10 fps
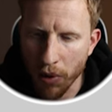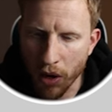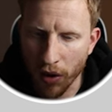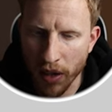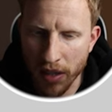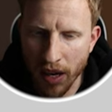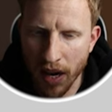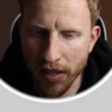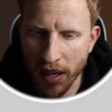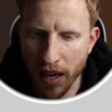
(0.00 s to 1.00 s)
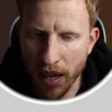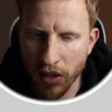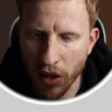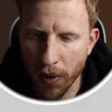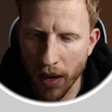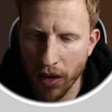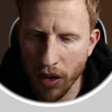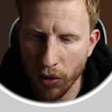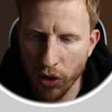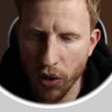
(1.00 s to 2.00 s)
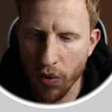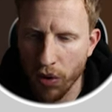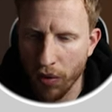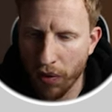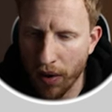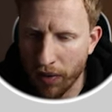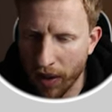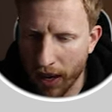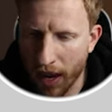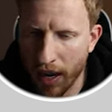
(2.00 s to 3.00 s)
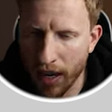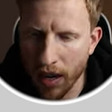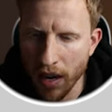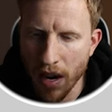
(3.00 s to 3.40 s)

But you got these guys here doing, you know, 250K.